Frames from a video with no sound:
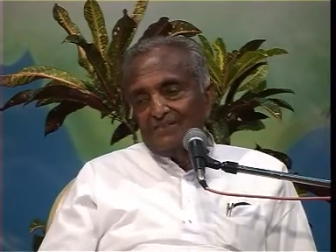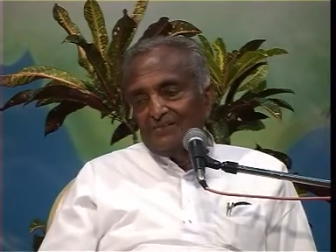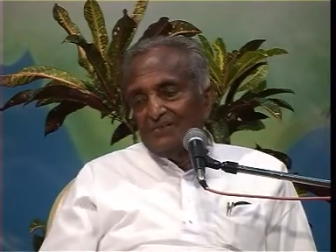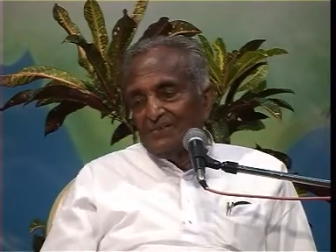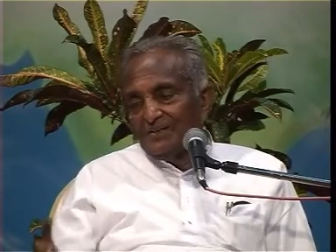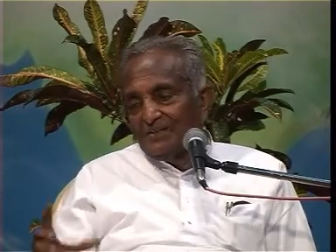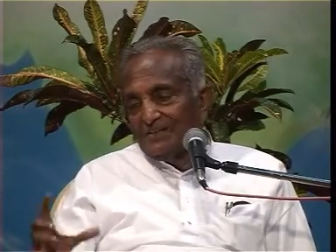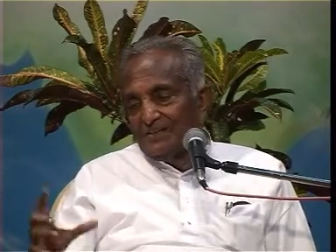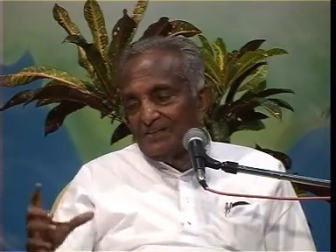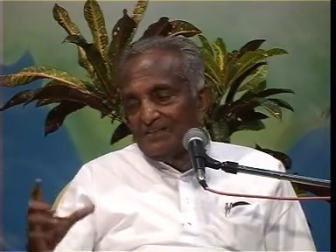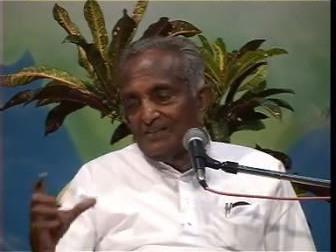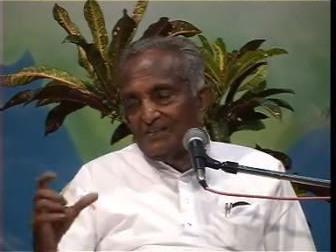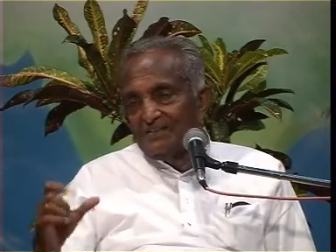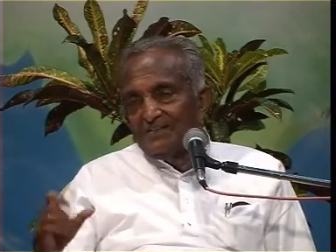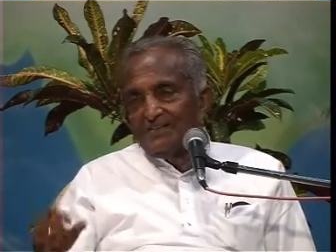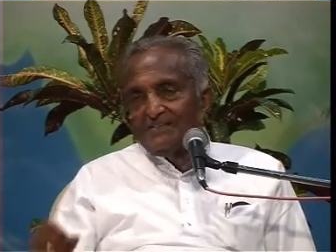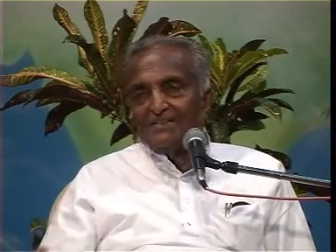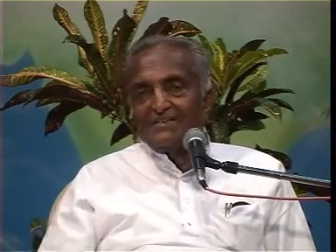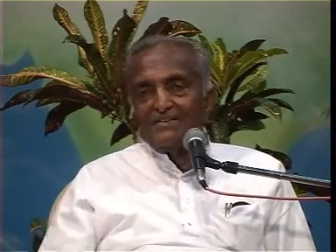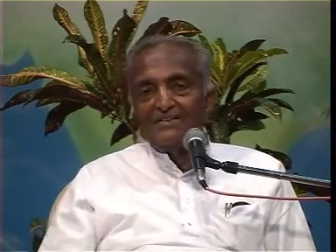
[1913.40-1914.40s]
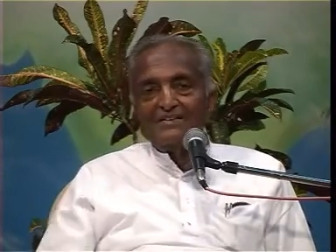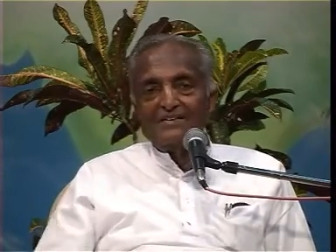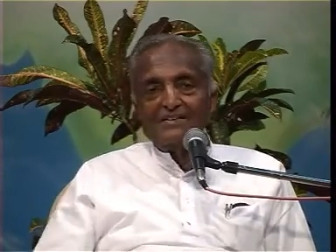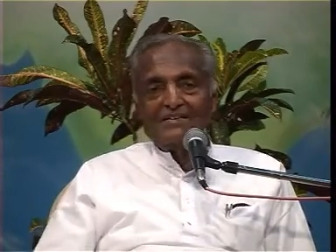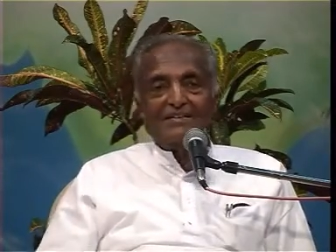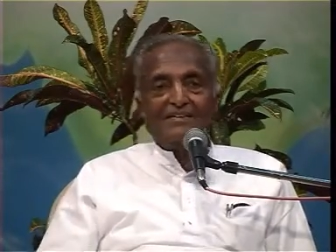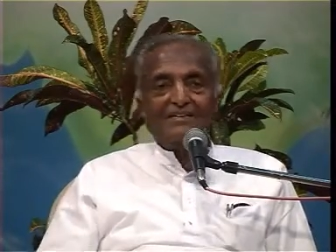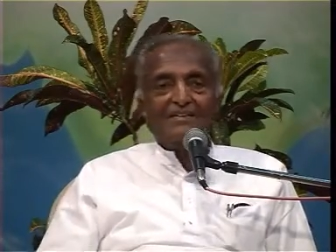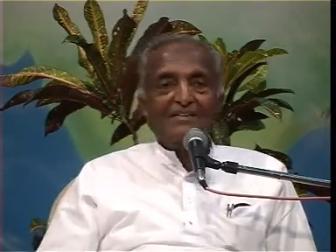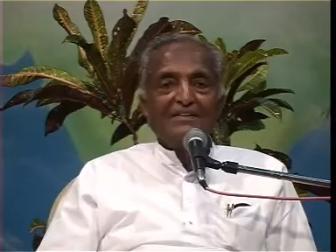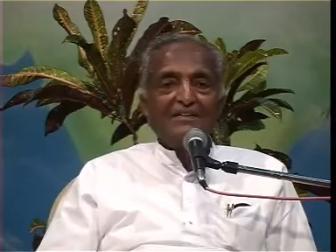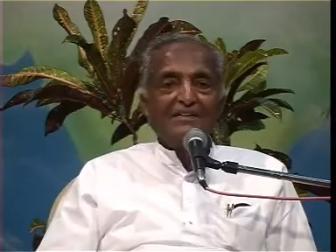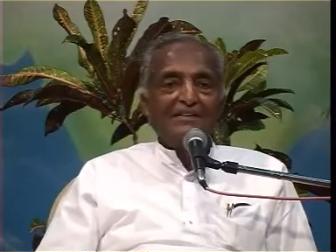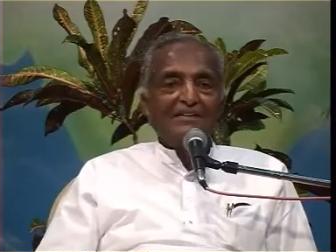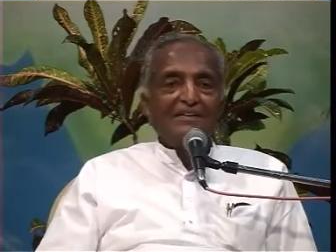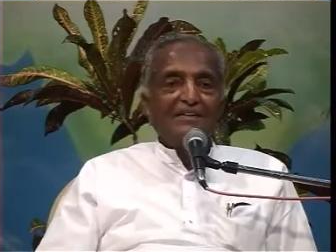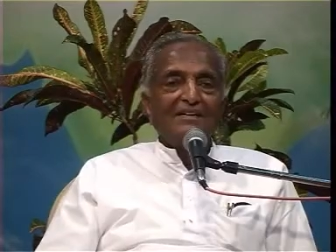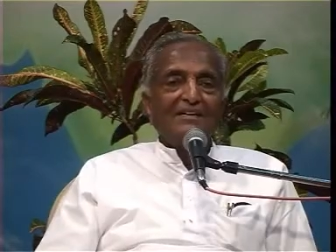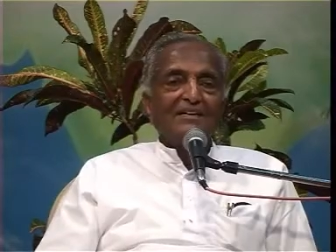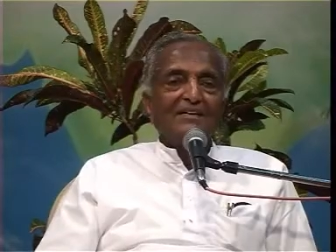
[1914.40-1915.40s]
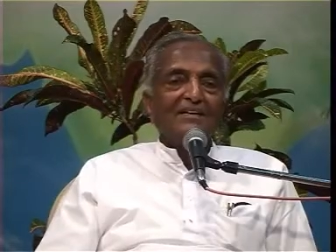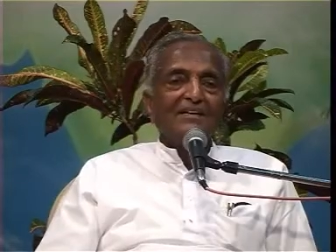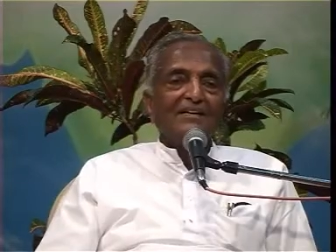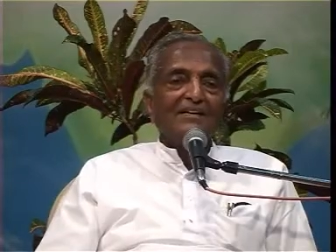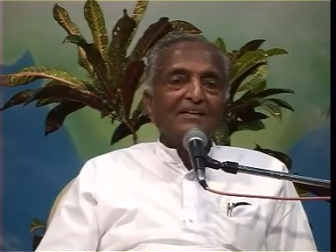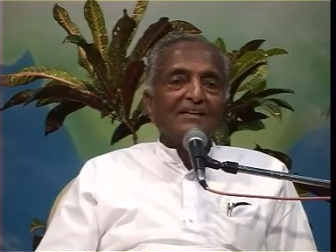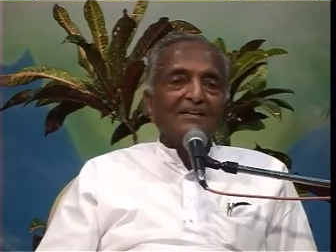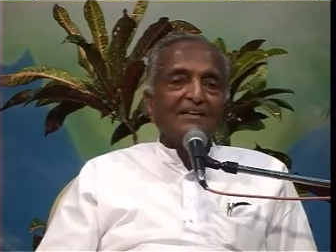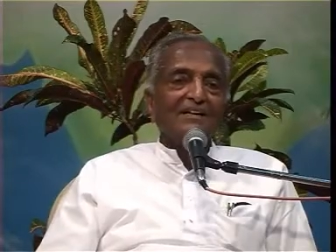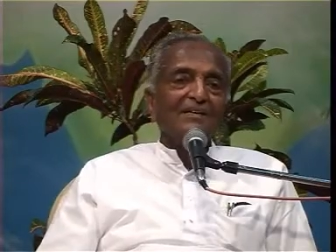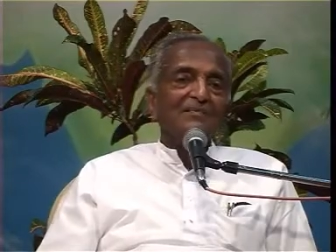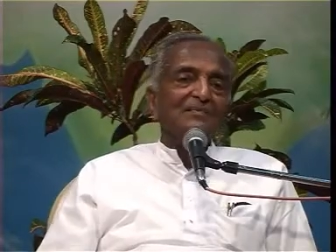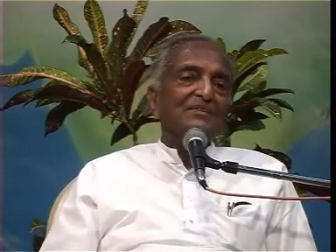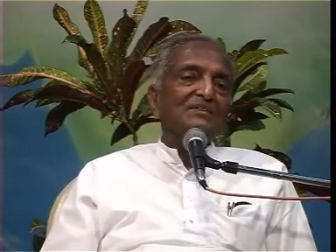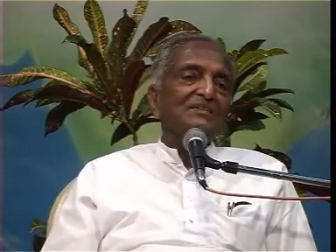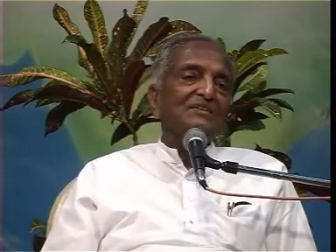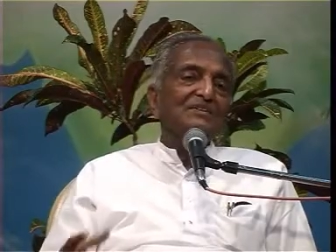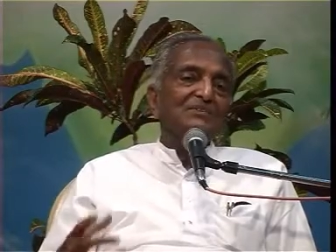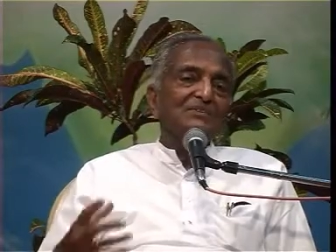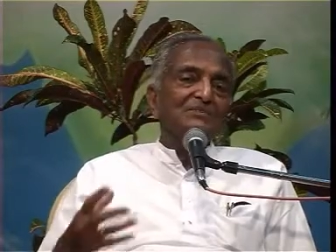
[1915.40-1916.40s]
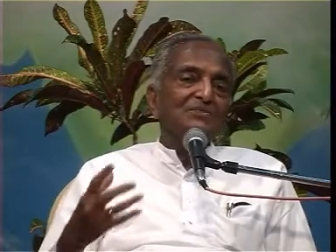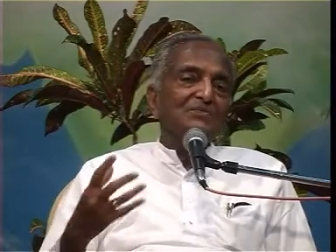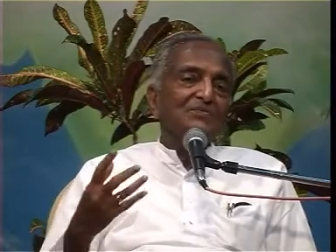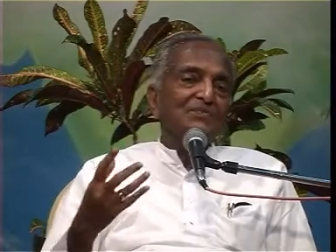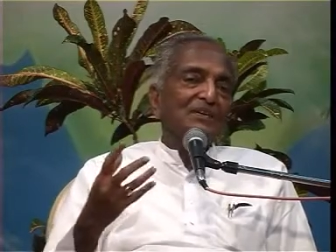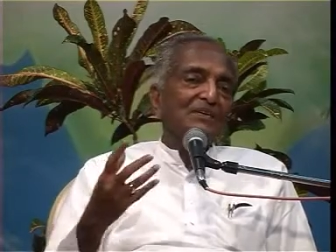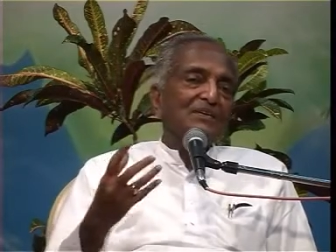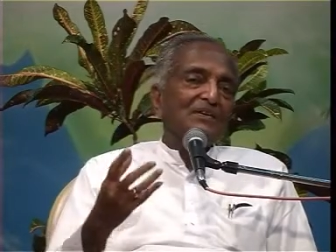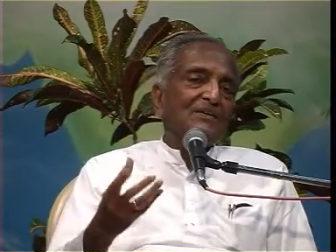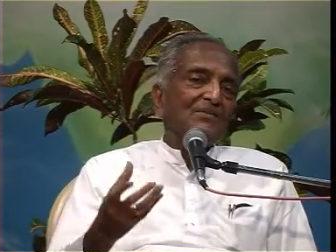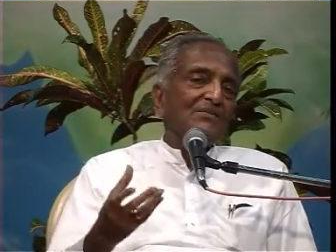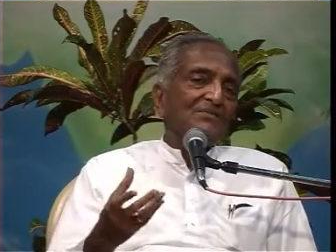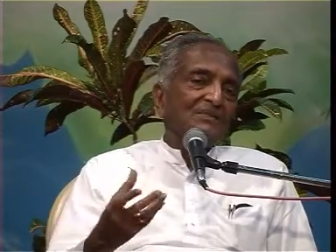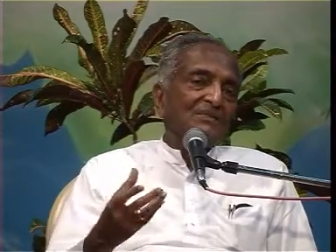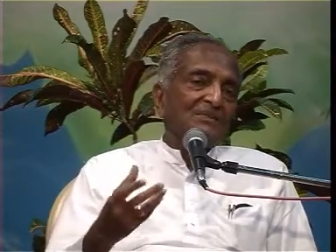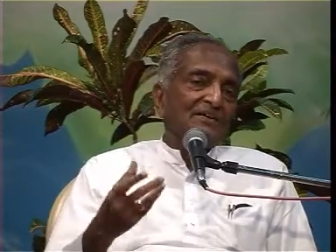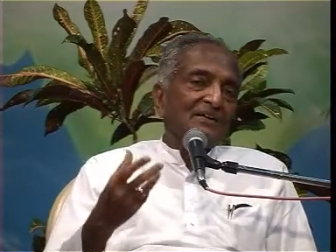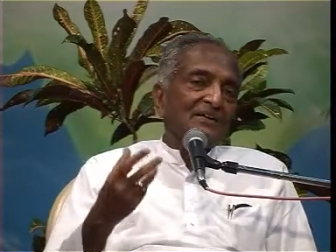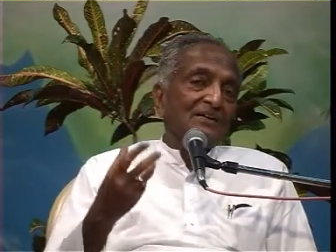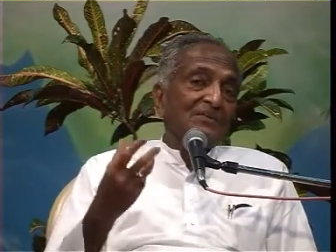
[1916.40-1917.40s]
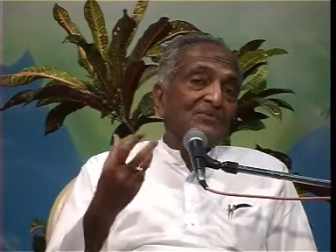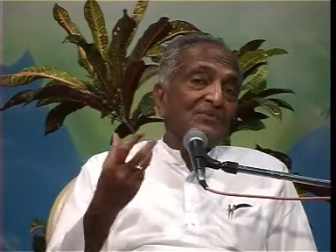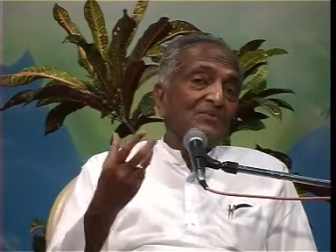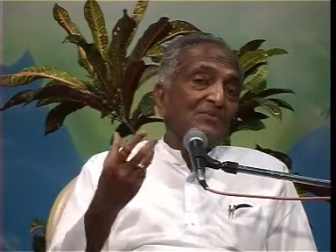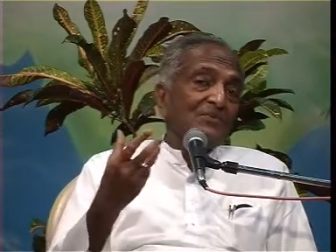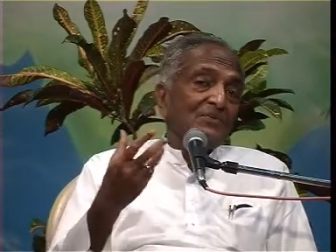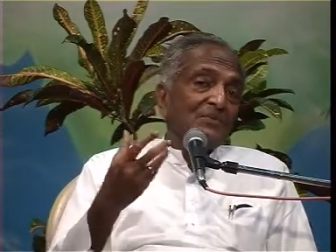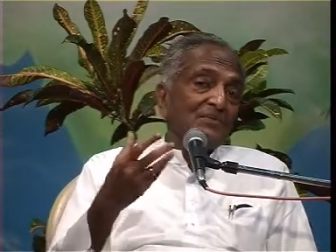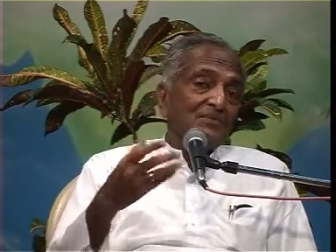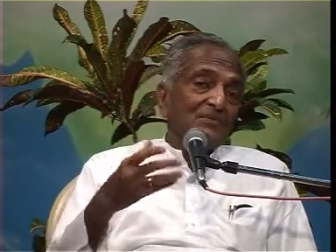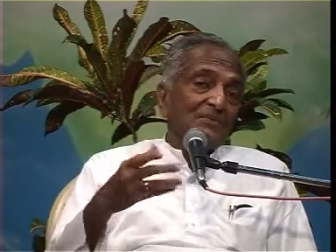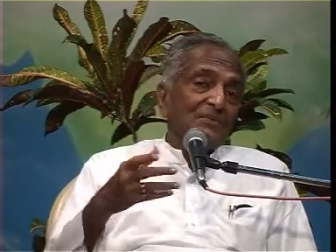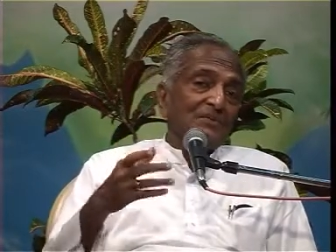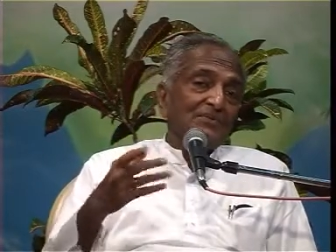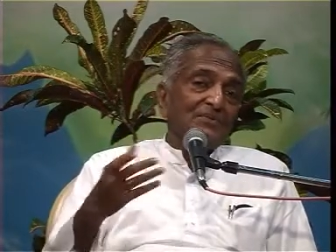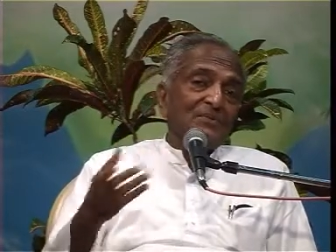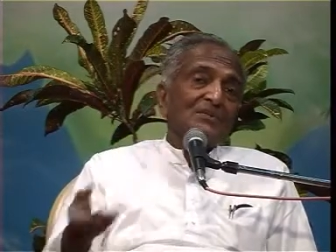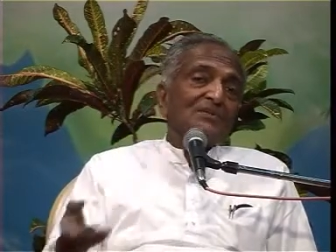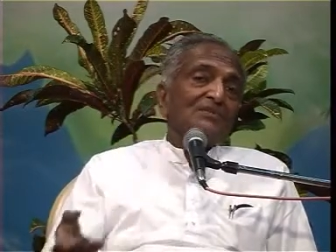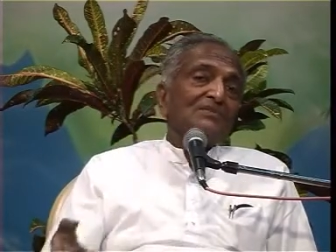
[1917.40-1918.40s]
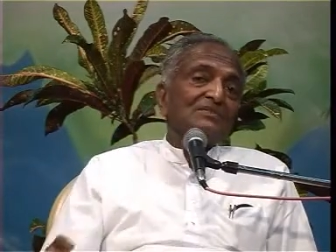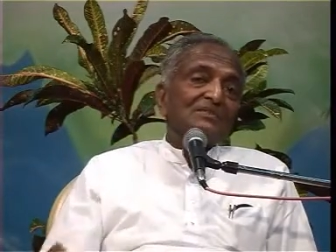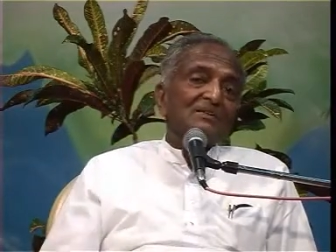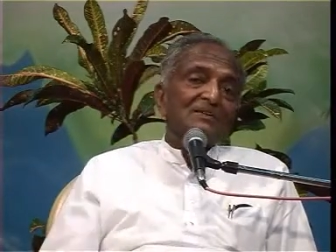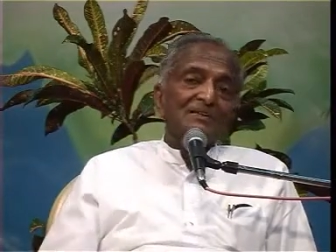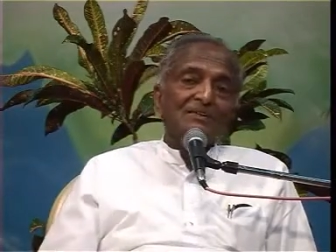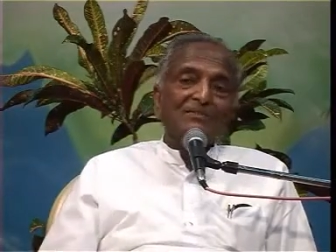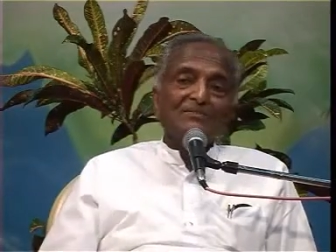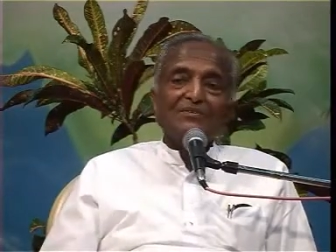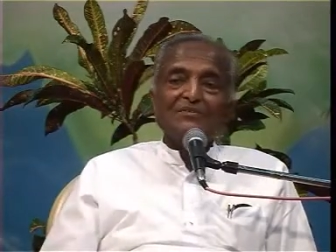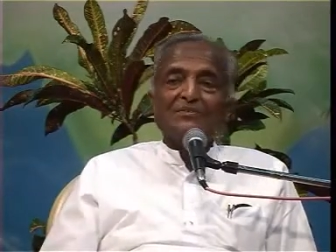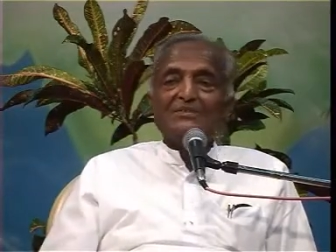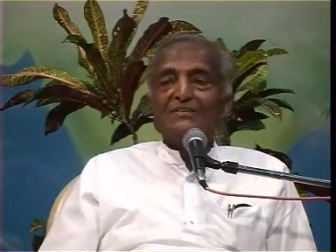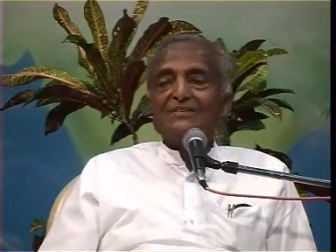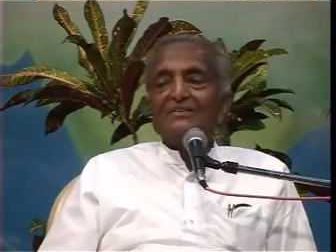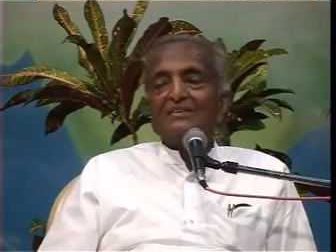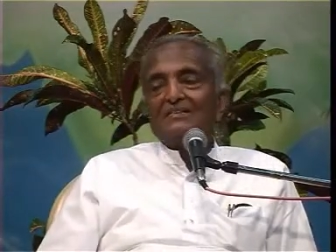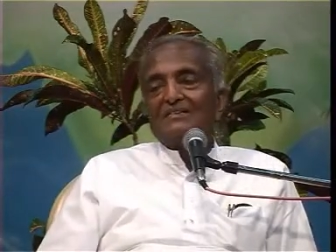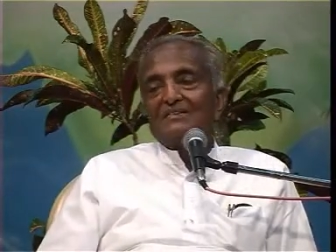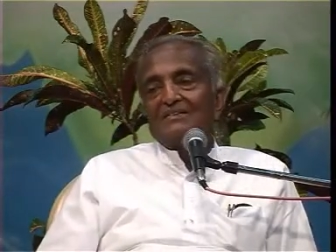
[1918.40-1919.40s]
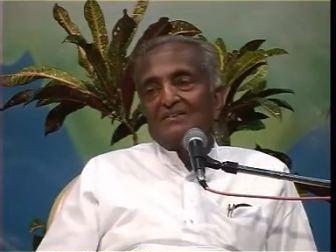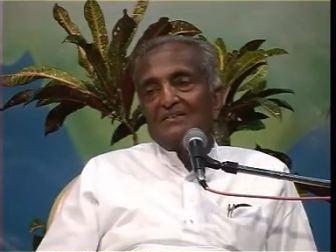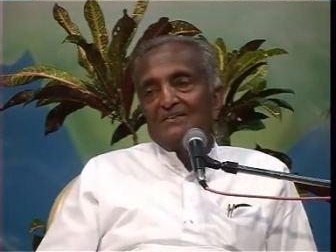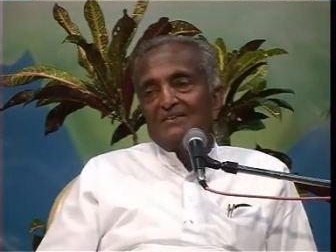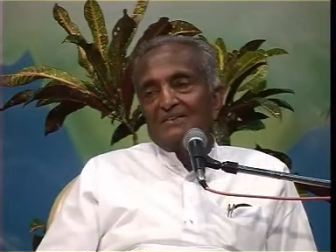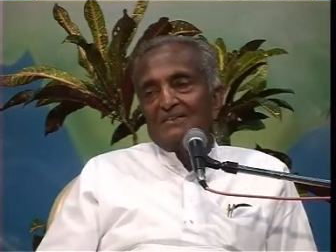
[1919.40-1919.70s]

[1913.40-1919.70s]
But he had that capacity to find out and to, because he was in that